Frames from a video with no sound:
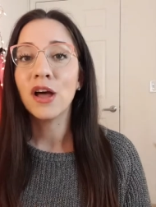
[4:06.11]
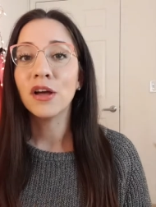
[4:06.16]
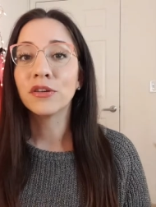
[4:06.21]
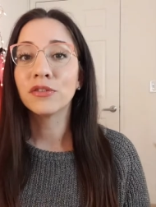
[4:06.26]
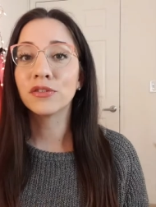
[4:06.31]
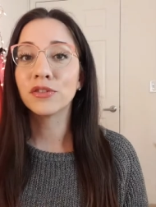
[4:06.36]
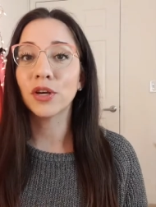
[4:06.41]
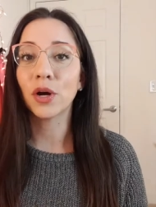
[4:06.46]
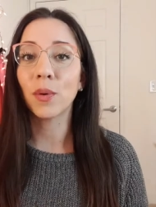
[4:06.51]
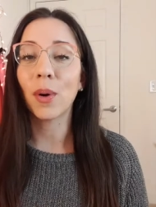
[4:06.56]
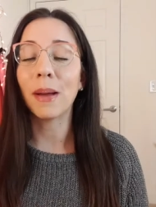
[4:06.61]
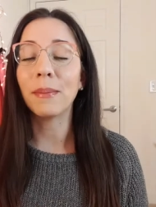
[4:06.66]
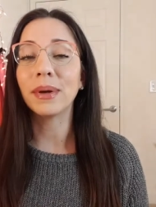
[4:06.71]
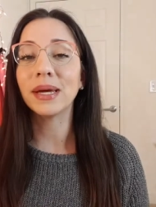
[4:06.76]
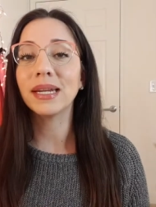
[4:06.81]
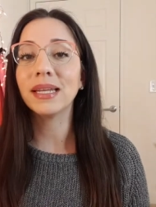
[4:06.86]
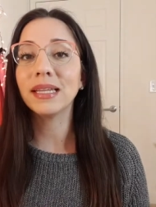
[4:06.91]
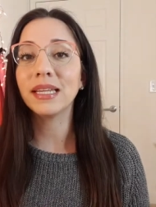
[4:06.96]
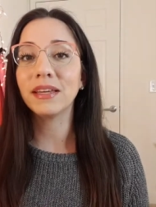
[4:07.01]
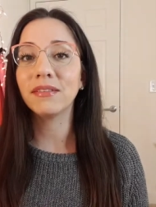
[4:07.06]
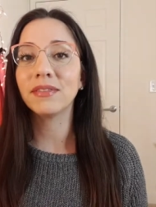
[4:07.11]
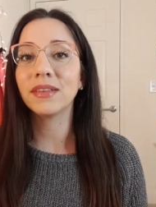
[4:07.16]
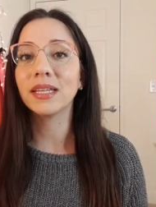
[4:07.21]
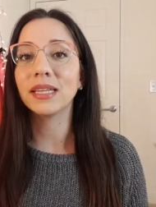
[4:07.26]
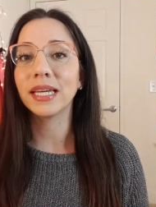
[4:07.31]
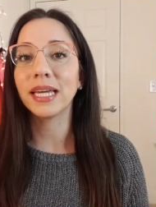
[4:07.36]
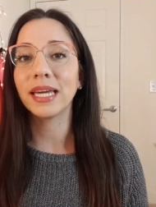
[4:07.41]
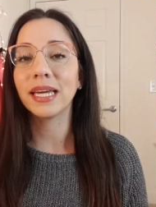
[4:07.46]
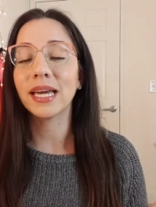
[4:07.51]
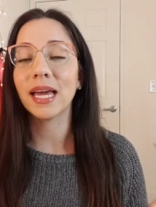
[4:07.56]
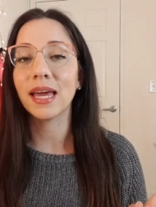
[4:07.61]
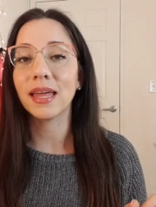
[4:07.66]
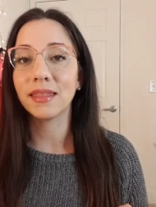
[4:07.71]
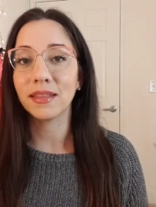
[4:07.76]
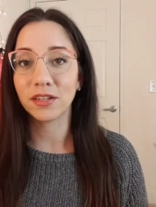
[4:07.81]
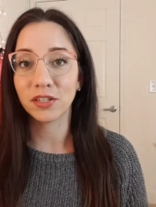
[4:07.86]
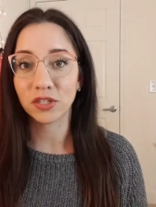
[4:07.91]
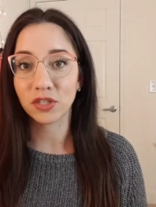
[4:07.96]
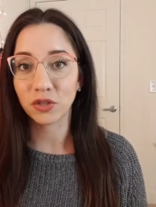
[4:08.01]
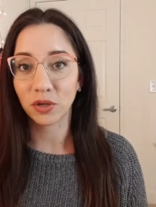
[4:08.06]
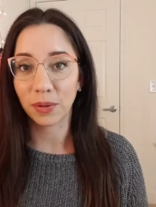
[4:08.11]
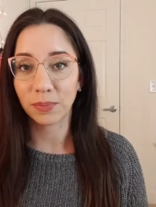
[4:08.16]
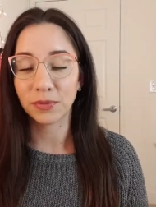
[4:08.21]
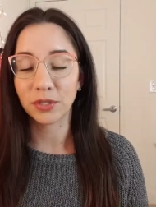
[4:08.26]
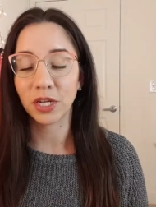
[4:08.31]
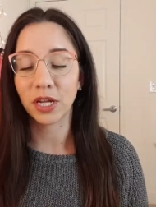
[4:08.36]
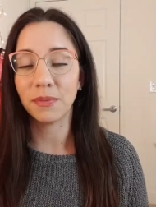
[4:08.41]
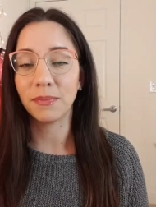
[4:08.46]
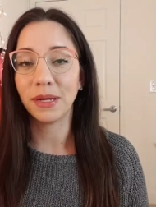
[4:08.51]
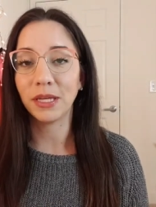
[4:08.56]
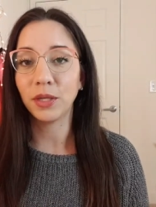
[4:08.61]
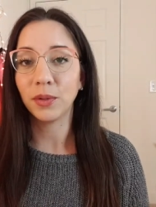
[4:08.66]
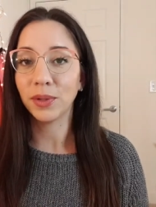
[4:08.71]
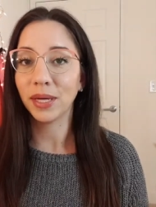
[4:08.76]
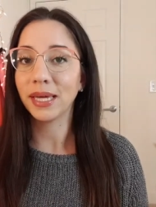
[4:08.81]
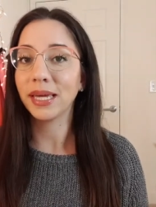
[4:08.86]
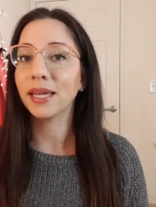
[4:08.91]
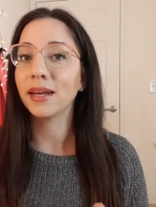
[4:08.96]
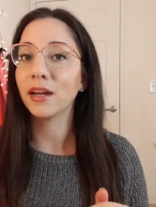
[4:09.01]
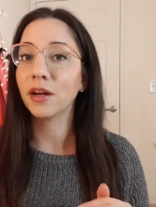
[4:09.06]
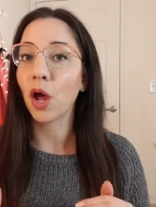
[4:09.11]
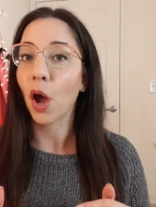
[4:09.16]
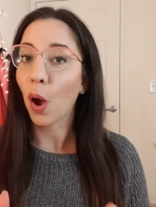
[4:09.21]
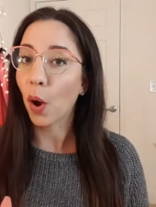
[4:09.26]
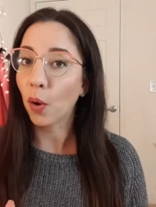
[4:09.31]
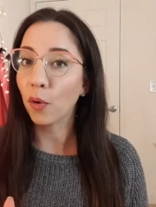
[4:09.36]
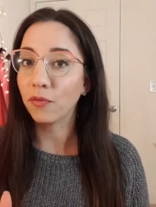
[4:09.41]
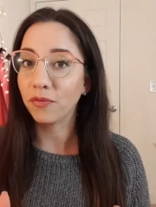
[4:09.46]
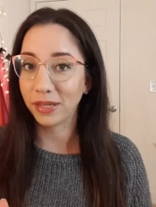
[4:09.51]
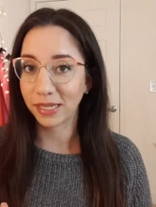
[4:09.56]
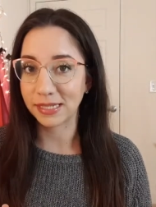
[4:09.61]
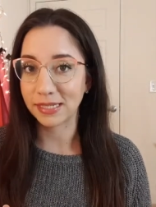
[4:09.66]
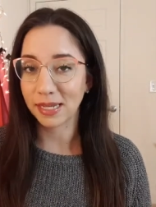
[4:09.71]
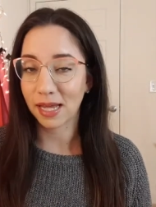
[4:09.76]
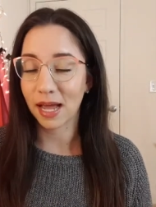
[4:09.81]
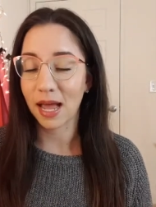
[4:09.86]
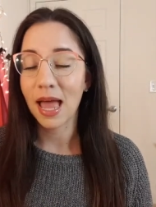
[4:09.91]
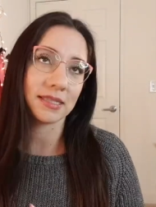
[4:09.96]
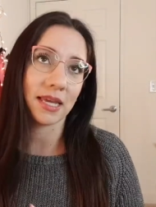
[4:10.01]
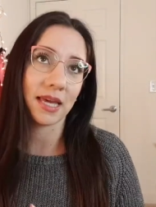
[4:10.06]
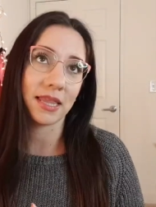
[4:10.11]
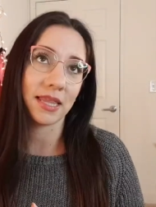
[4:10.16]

So I'm gonna leave the link in the description, but you can get an O visa.